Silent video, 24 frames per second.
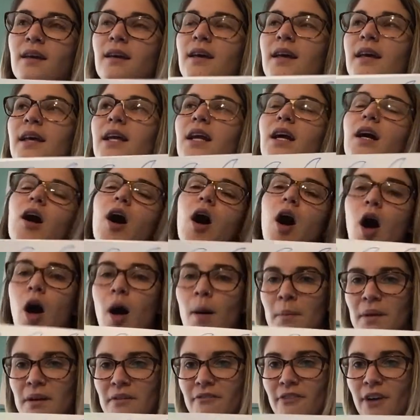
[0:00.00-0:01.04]
in a calm
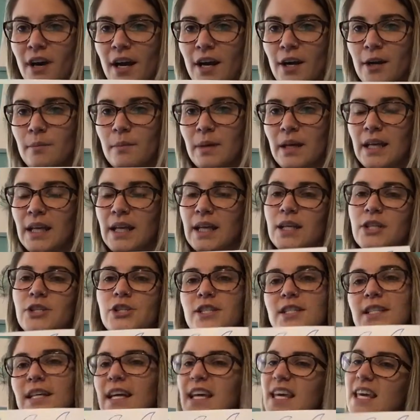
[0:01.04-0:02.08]
environment, and
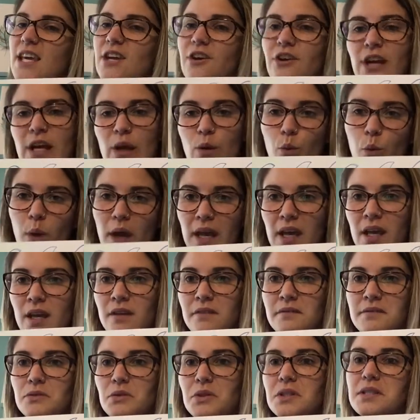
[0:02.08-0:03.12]
just like hearing
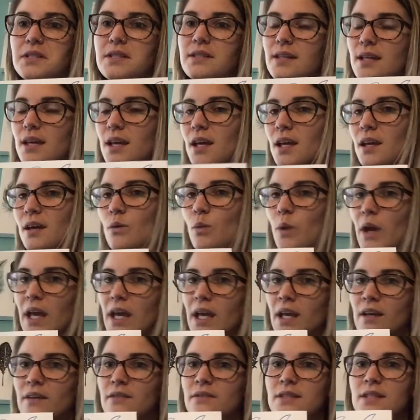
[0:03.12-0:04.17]
waves or seeing
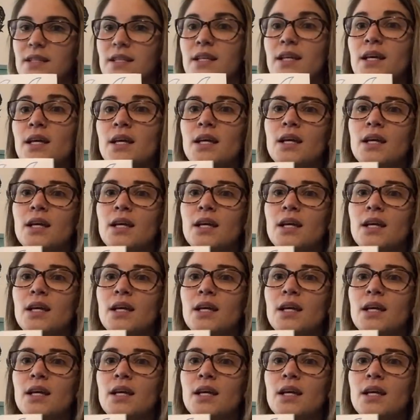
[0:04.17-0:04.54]
waves and